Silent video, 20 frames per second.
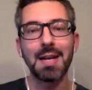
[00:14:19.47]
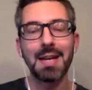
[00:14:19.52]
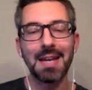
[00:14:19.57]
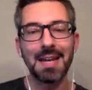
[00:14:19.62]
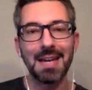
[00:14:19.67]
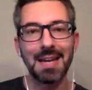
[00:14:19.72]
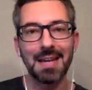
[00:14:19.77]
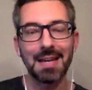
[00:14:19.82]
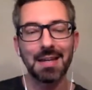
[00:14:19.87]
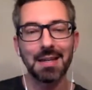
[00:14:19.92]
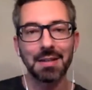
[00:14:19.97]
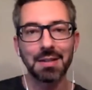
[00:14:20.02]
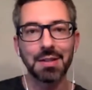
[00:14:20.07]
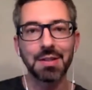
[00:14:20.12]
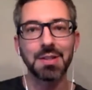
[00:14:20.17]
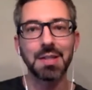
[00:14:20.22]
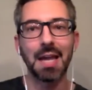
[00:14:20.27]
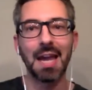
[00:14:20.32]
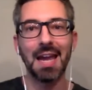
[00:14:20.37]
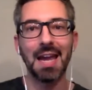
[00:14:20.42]
is
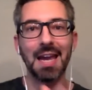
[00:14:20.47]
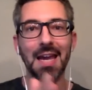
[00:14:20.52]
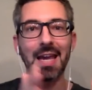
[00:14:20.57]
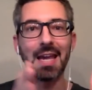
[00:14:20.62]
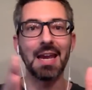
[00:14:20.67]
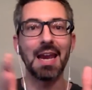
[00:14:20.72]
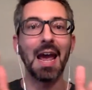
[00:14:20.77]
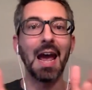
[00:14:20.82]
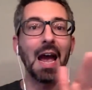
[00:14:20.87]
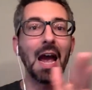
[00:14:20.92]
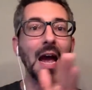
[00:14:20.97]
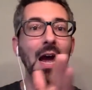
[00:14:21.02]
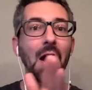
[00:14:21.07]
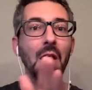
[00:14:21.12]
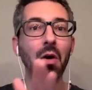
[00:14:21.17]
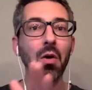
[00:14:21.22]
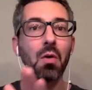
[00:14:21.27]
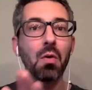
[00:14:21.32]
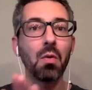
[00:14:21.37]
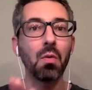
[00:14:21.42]
and
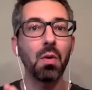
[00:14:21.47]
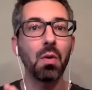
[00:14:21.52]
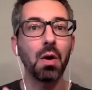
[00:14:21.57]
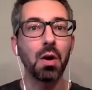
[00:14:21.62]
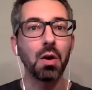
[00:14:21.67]
how